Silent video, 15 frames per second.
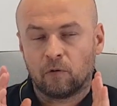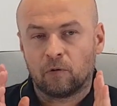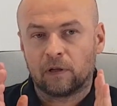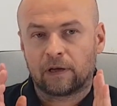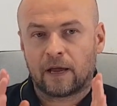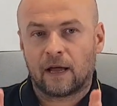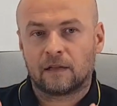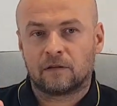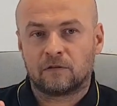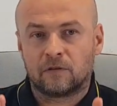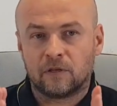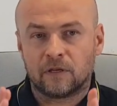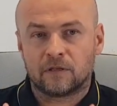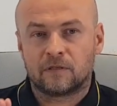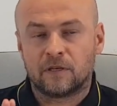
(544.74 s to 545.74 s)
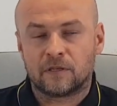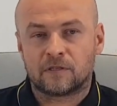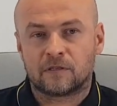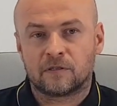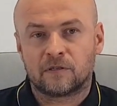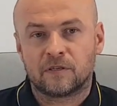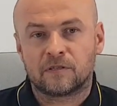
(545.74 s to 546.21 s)
will get
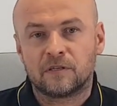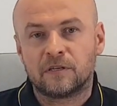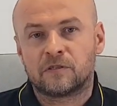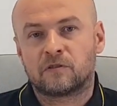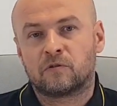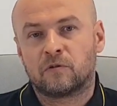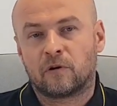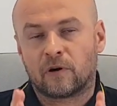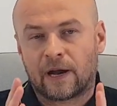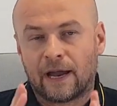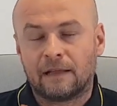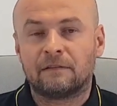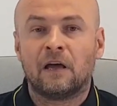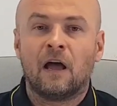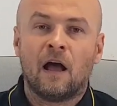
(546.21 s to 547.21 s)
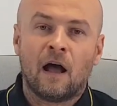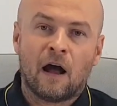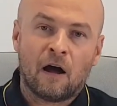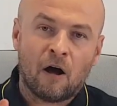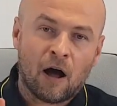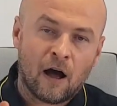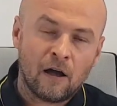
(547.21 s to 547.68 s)
this list to your hand.
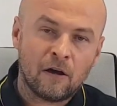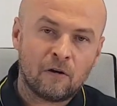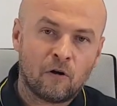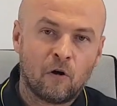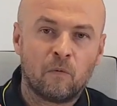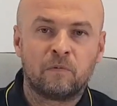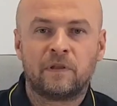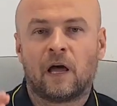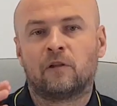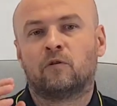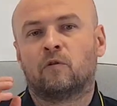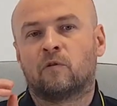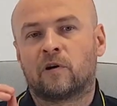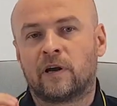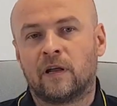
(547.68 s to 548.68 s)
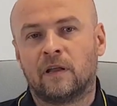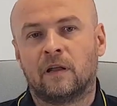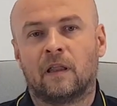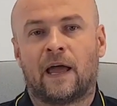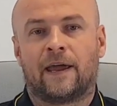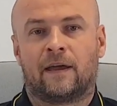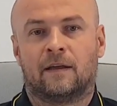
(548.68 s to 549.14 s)
I hope that you really like